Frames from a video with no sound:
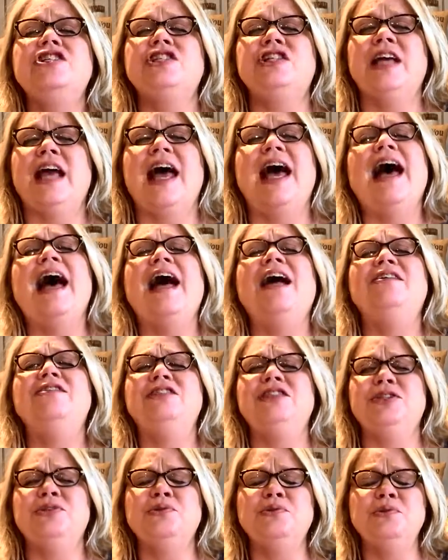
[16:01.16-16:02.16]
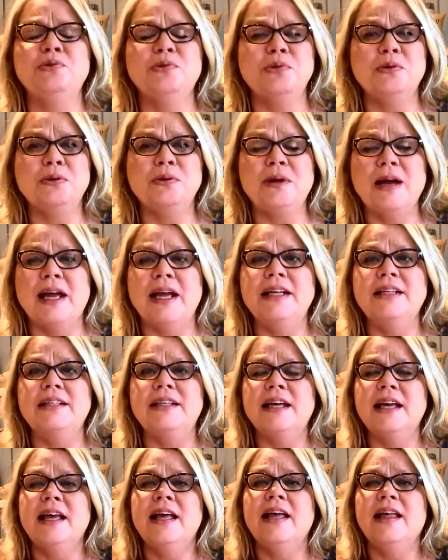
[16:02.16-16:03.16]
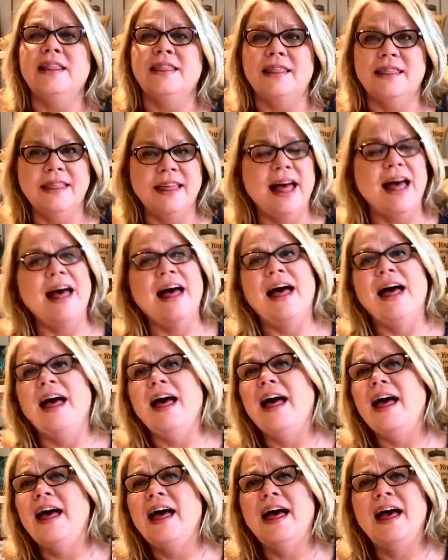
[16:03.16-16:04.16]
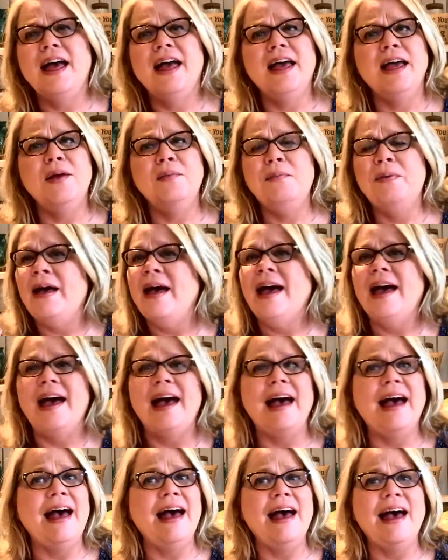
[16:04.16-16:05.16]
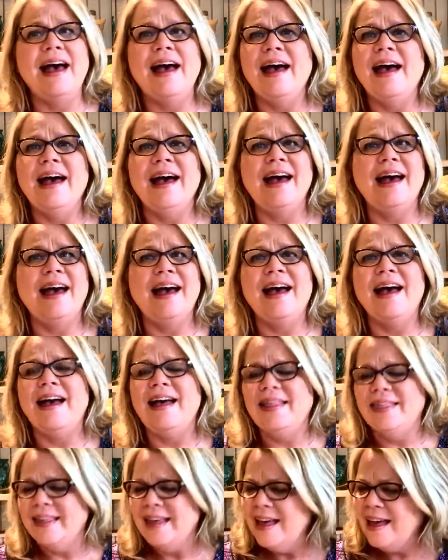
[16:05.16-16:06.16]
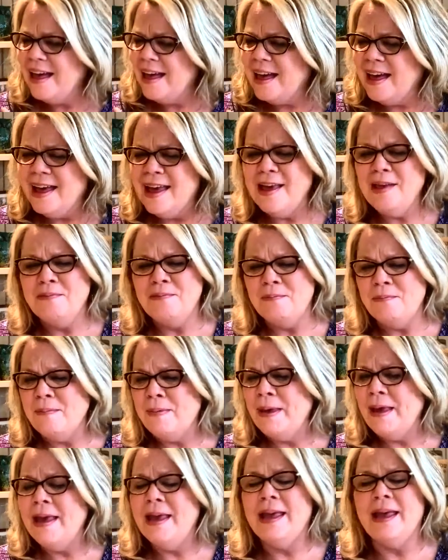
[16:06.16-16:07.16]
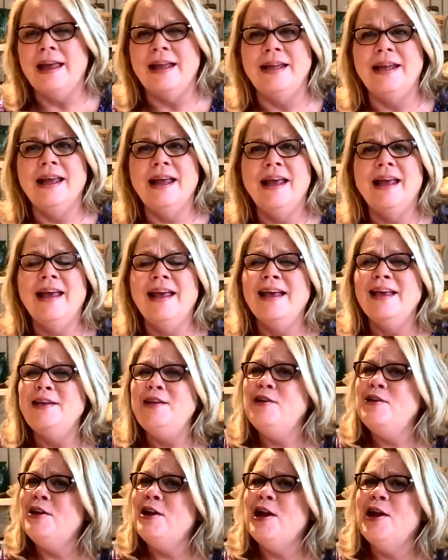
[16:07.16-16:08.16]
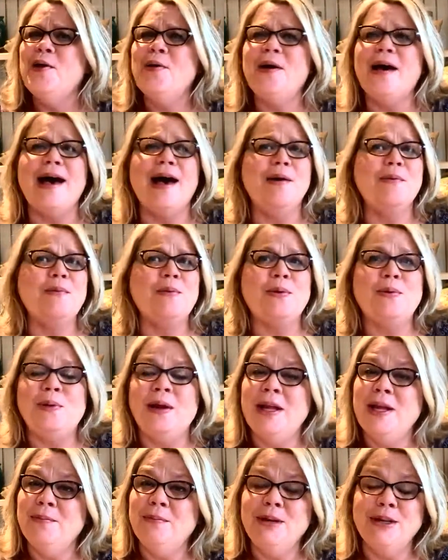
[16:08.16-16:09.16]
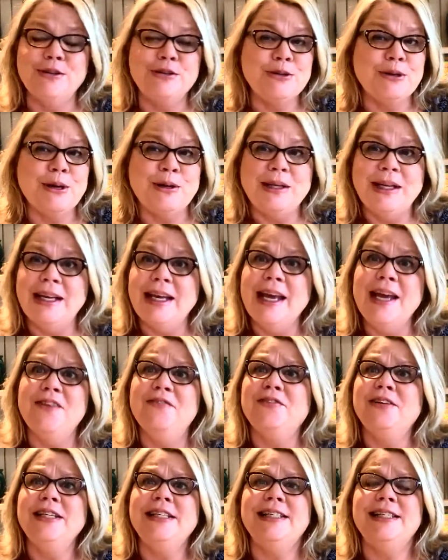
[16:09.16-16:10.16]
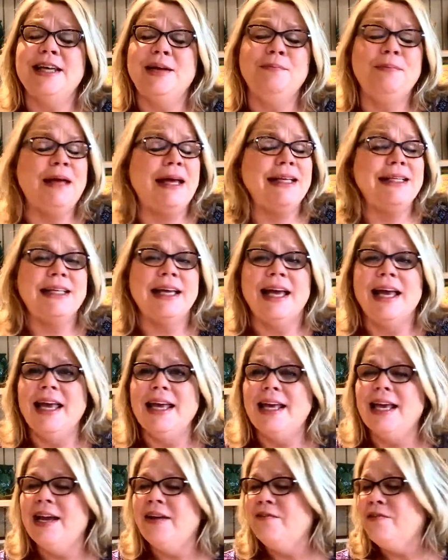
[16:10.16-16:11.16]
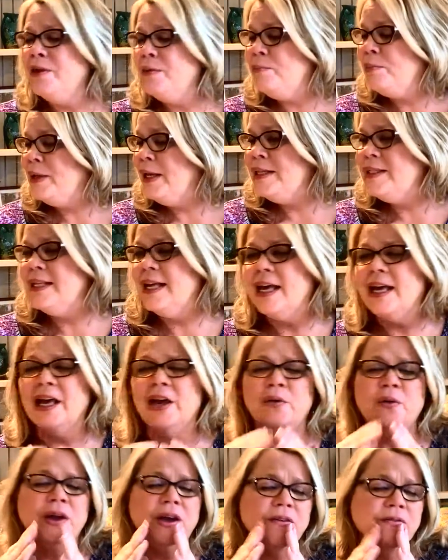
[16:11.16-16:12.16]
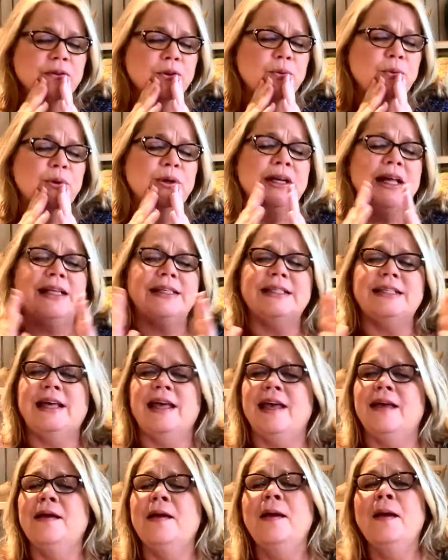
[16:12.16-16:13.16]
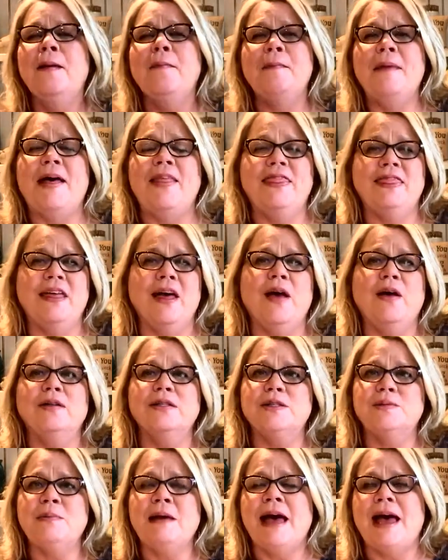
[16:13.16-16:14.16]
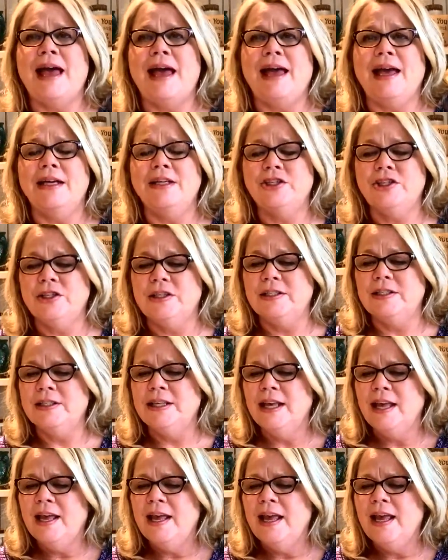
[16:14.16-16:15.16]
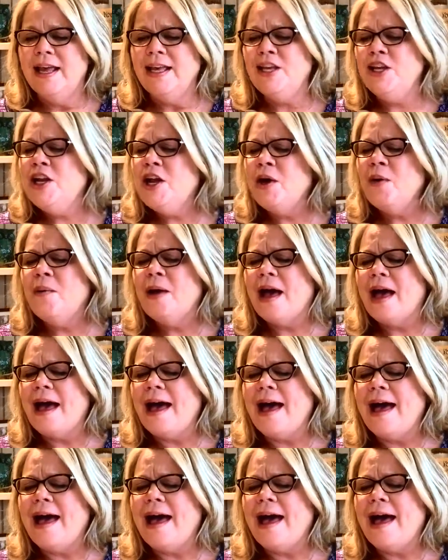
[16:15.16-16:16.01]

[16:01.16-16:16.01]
shall direct thy path. Amen. You know, I want him controlling every step I take, every place I go, every word I say, my thoughts, my actions. You know,